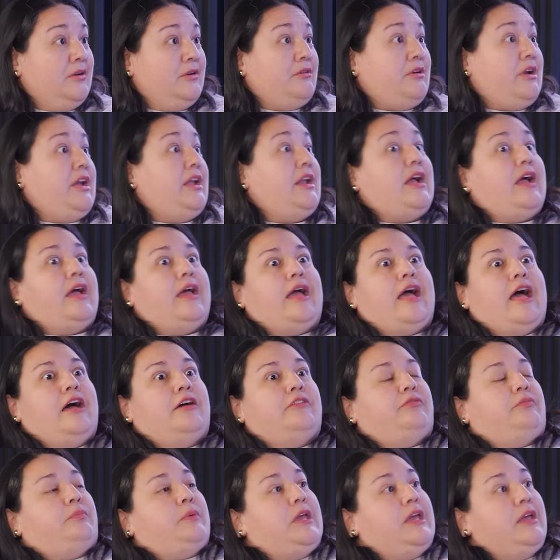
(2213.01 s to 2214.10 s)
Right. I
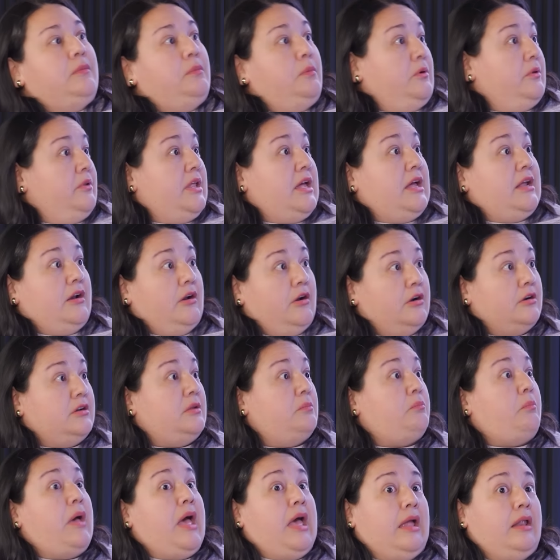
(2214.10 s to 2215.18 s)
have people that are
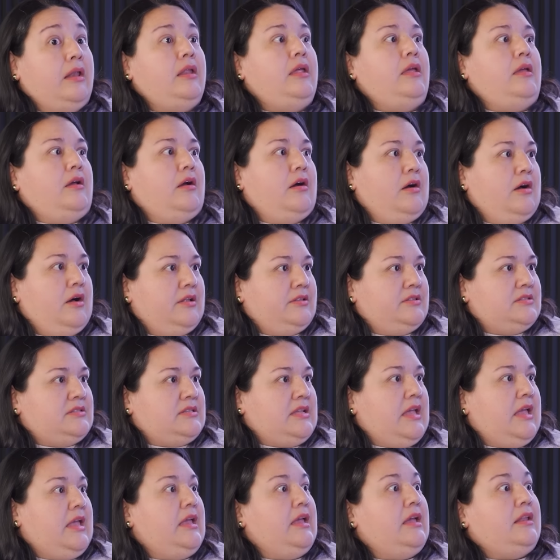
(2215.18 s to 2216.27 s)
depending on
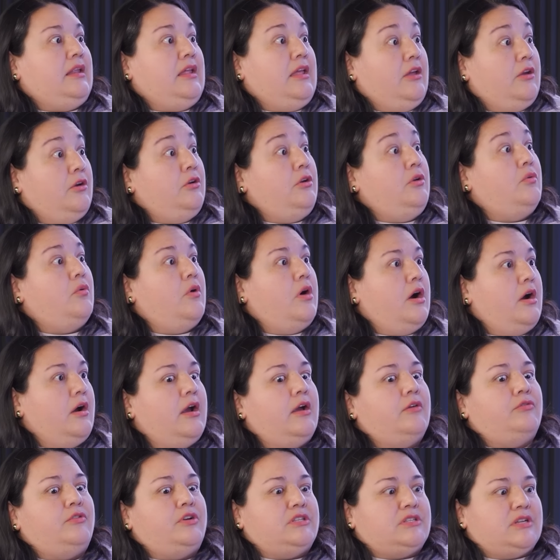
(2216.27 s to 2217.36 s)
staying, and here you are
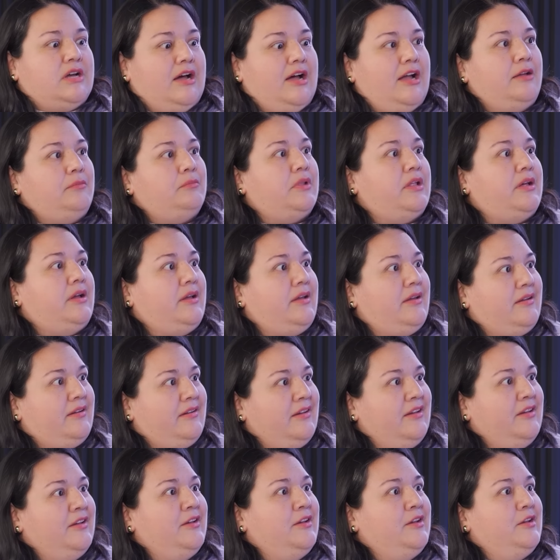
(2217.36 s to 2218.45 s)
every time, like,
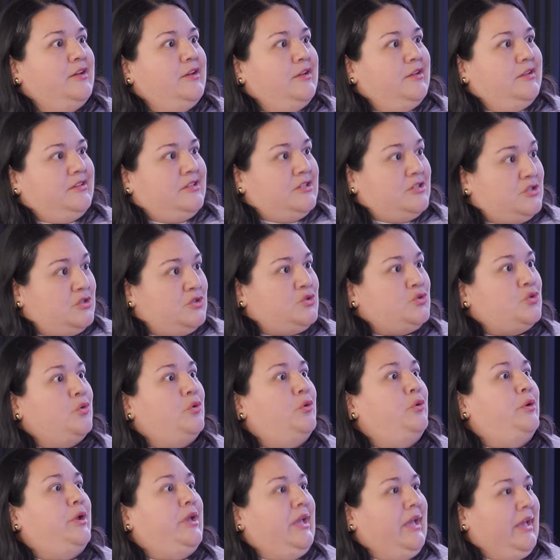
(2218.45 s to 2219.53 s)

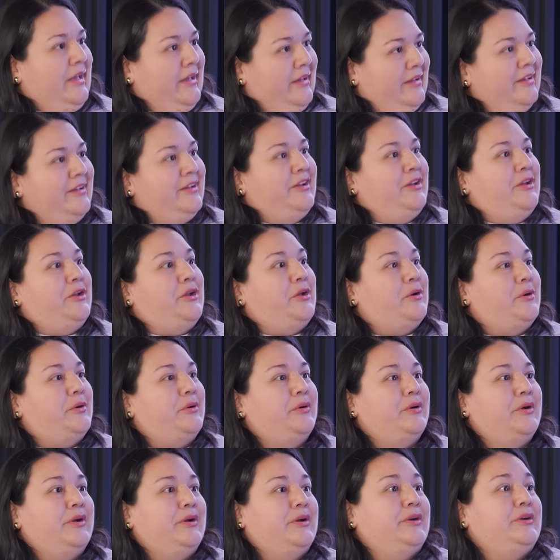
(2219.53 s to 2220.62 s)
destroying it,
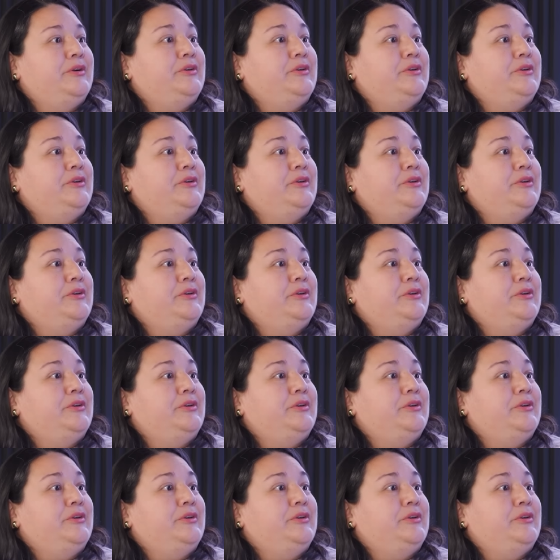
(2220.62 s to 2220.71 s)
This